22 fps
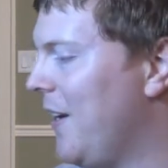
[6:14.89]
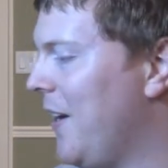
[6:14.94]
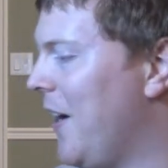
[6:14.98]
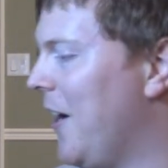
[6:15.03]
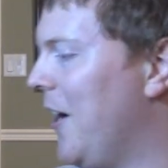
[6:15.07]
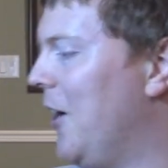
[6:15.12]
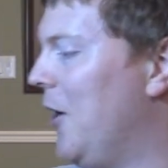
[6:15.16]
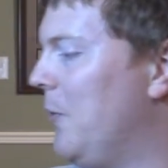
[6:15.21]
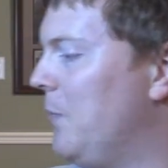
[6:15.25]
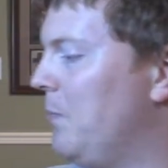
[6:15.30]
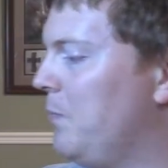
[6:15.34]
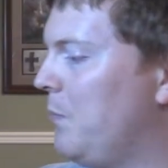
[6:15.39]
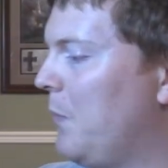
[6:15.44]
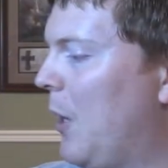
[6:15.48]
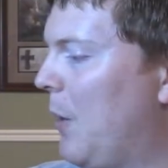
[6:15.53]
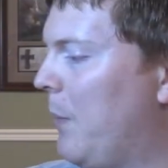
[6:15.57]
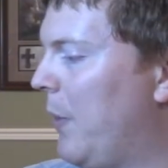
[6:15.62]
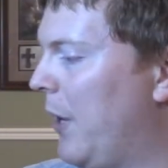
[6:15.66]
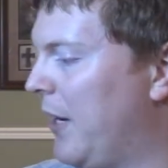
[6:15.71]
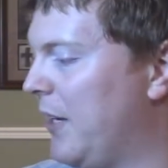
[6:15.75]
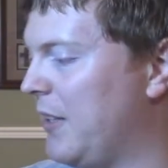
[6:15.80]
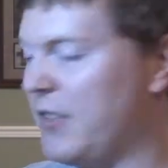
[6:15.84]

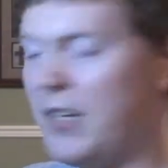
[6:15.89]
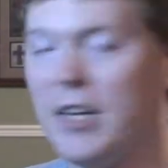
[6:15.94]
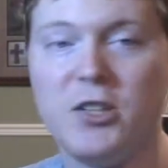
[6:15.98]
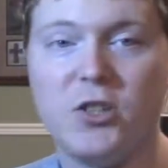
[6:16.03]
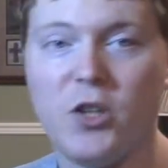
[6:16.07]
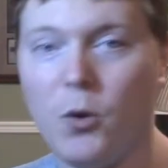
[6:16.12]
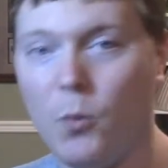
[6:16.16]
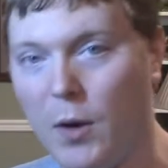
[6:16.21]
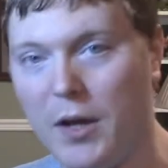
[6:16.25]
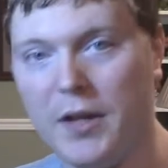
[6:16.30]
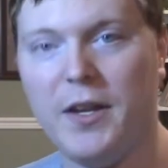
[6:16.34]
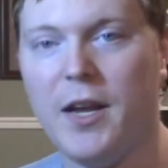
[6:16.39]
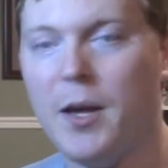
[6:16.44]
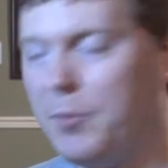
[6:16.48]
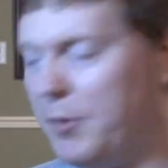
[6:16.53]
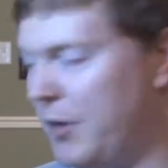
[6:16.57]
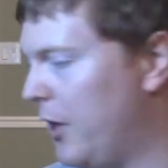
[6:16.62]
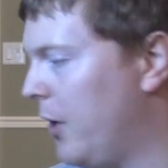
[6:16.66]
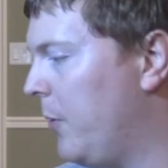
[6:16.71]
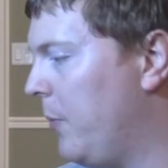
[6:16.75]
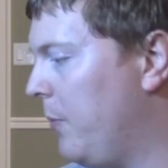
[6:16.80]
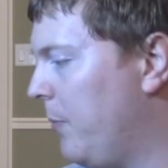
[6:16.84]
But essentially what
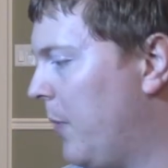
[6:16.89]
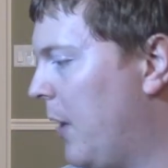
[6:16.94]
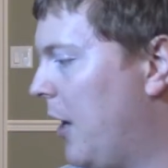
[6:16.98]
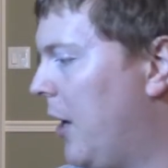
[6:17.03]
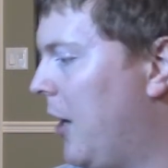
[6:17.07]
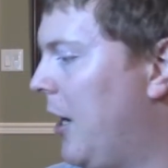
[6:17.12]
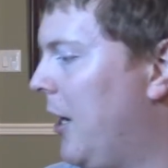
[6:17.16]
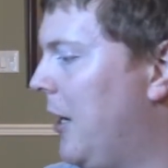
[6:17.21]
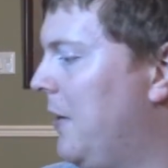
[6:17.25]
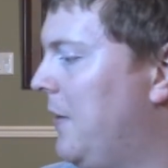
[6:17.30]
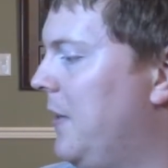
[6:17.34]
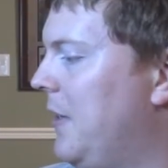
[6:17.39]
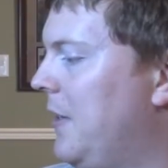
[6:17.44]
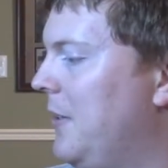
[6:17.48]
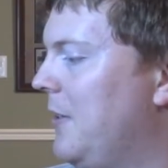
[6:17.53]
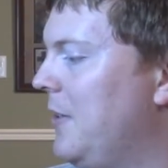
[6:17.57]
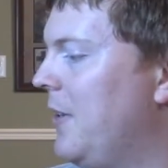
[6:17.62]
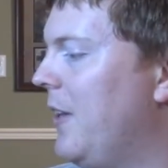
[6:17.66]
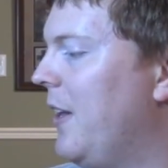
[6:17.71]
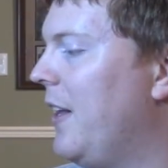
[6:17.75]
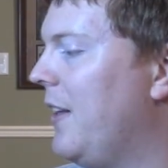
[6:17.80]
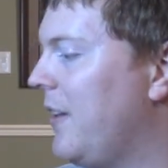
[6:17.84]
Nepta
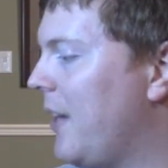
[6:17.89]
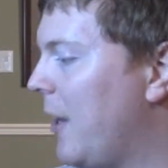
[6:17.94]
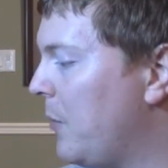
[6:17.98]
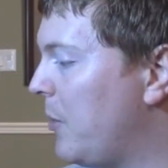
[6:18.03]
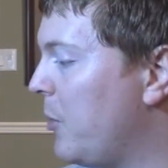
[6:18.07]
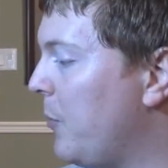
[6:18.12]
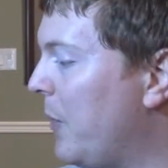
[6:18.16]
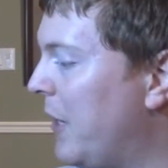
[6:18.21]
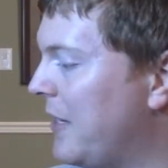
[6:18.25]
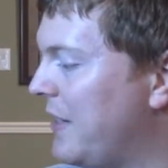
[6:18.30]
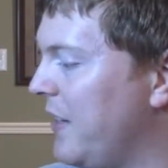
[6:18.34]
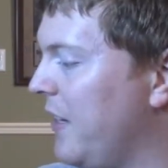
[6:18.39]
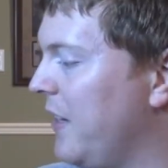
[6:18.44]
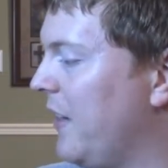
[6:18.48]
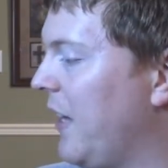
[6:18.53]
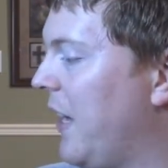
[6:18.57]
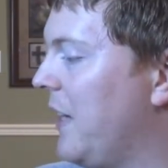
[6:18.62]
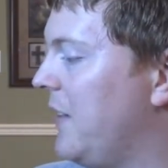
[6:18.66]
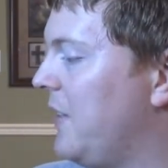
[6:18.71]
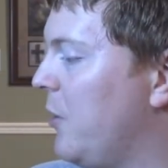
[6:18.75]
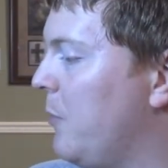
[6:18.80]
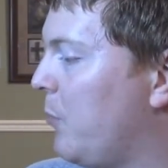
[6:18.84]
Abyss, the
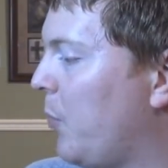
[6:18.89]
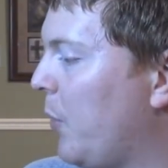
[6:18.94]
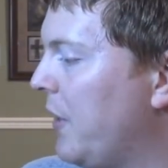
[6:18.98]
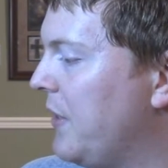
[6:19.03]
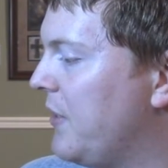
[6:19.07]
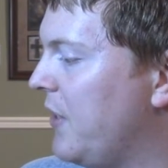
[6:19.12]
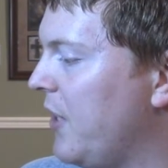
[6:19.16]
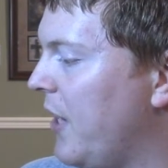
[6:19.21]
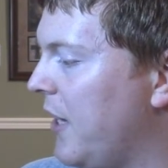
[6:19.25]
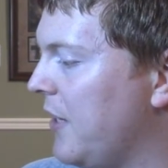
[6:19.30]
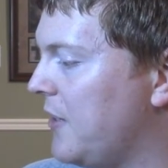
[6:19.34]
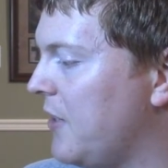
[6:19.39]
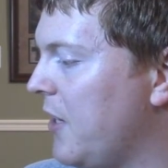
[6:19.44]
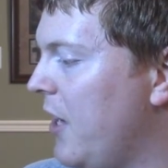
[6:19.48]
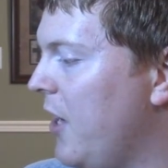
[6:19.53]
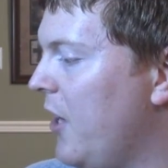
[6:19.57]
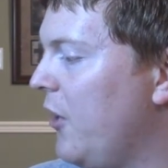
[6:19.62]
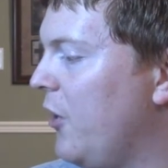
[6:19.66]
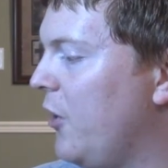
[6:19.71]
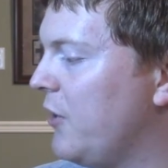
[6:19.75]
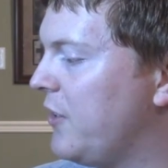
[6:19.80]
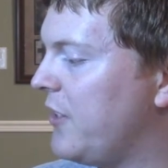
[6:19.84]
Atlantean Prince, does,
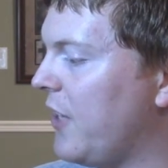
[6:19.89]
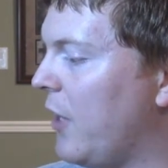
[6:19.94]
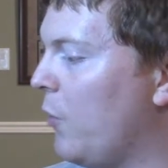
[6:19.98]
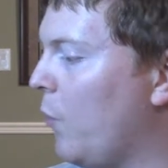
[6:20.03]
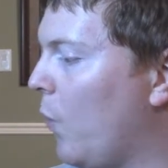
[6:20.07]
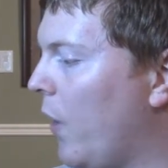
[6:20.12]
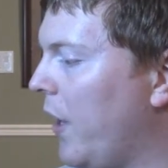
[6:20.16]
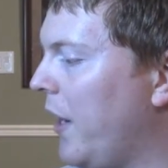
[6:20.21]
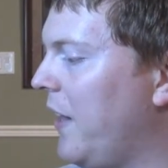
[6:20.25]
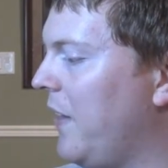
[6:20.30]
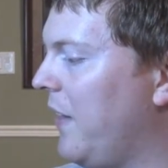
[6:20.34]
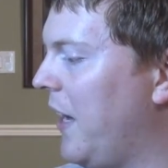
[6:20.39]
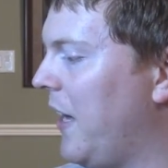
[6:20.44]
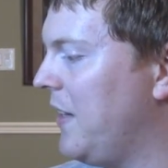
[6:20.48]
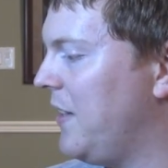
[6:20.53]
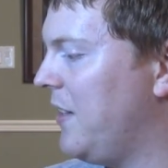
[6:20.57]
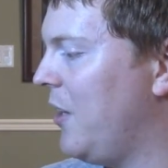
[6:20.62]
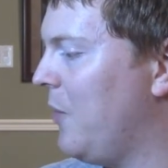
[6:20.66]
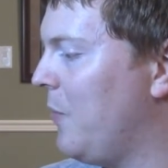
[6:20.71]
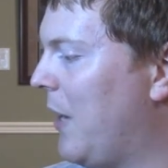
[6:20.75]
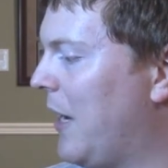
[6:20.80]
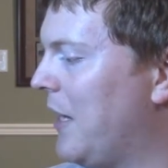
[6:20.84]
you can send one
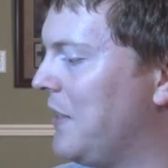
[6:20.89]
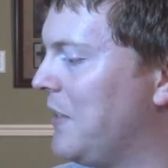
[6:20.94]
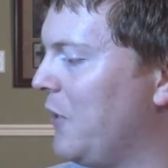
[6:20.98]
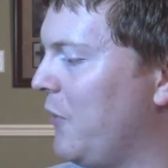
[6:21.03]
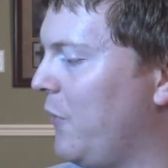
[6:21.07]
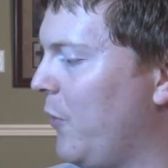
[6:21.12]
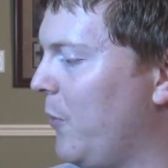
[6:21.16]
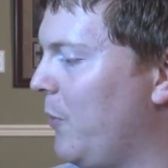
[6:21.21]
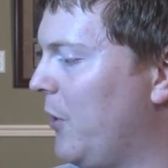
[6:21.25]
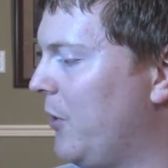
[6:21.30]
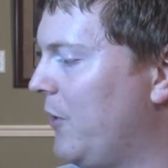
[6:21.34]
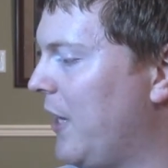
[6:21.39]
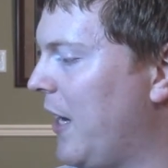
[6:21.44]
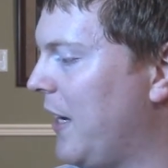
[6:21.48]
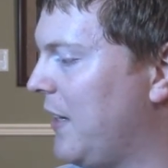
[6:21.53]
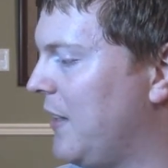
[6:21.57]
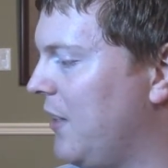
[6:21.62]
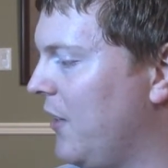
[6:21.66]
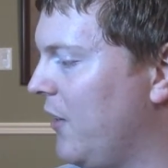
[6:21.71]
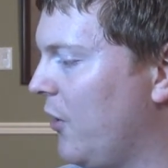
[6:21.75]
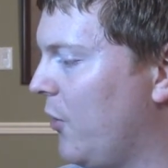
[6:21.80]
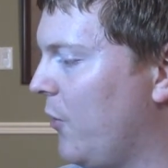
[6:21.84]
Atlantean monster from your
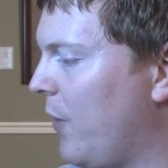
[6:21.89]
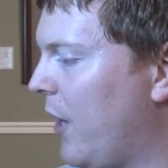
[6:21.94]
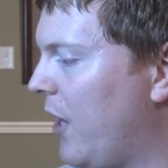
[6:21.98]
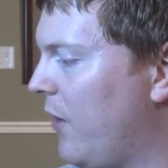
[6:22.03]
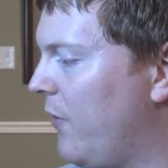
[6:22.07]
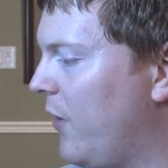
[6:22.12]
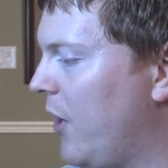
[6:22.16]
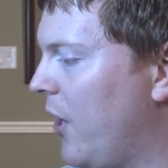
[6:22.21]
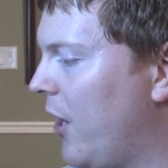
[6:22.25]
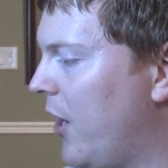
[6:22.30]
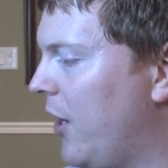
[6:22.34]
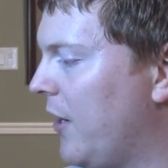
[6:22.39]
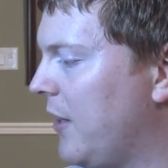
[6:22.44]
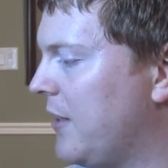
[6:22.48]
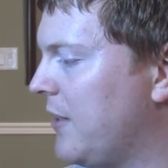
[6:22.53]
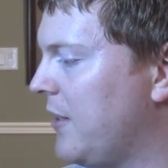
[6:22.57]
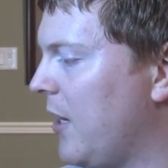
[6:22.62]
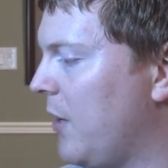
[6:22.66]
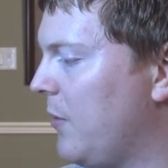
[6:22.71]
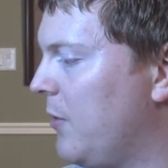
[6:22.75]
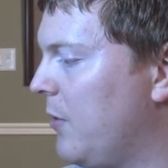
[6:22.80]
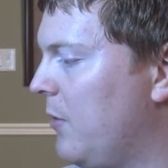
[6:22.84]
deck to the graveyard,
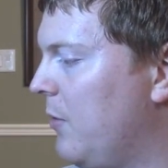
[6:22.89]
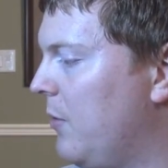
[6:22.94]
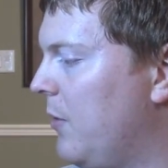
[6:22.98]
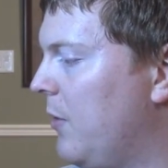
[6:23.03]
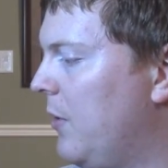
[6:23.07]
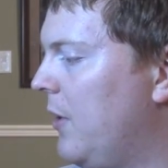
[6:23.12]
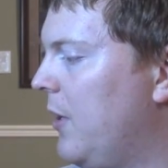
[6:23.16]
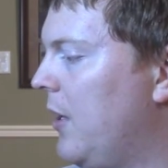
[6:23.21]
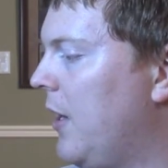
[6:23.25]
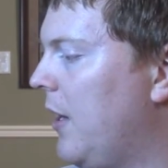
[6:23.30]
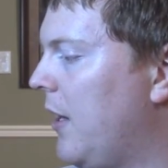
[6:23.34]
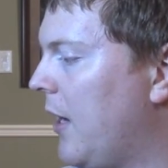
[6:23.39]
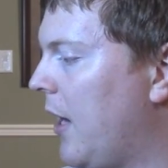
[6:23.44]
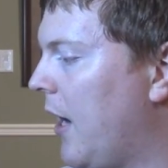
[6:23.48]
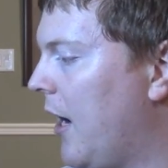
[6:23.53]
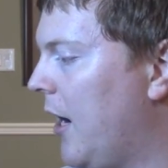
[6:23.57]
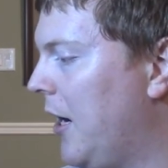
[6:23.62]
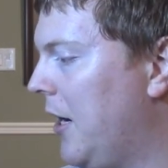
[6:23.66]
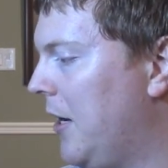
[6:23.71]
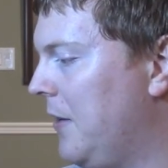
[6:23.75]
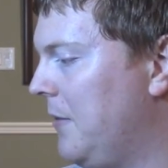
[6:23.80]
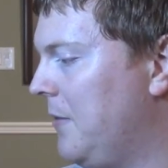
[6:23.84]
except
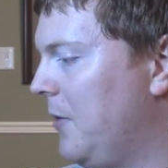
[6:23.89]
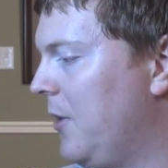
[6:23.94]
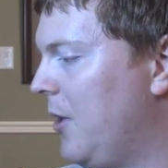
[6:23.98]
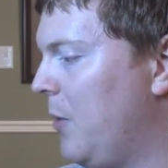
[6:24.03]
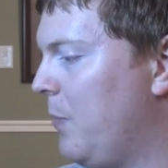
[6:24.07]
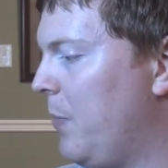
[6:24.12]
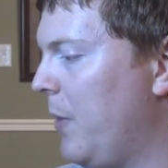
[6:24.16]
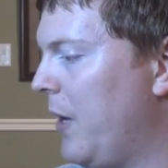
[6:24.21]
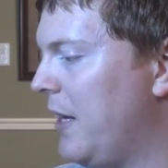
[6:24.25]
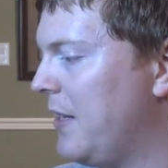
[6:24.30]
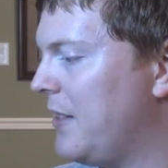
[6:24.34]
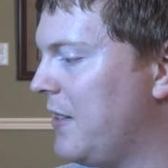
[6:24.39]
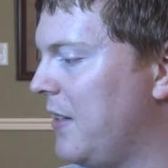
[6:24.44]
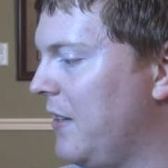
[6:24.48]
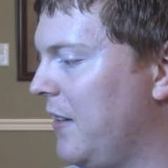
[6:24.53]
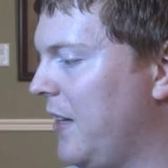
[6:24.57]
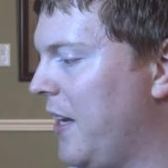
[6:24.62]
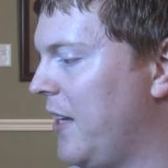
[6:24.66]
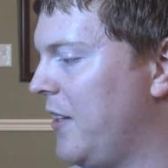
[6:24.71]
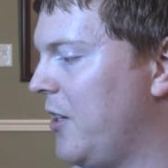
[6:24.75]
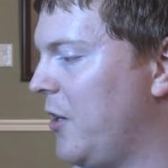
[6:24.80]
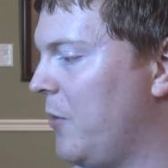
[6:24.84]
Abyss,
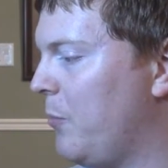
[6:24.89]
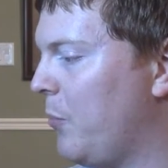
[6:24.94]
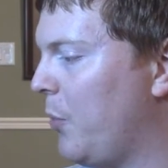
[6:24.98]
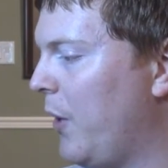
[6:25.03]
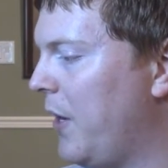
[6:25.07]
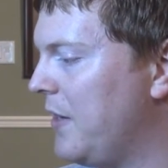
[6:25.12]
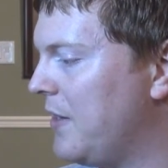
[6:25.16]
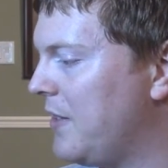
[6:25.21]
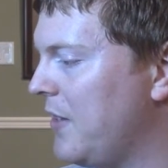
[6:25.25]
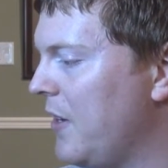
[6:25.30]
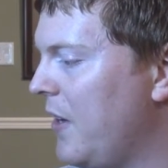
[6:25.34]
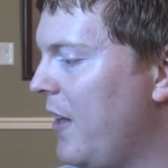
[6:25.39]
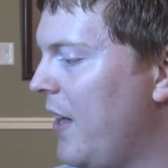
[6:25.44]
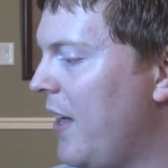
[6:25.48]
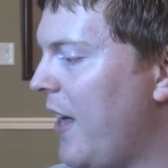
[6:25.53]
Atlantean Prince.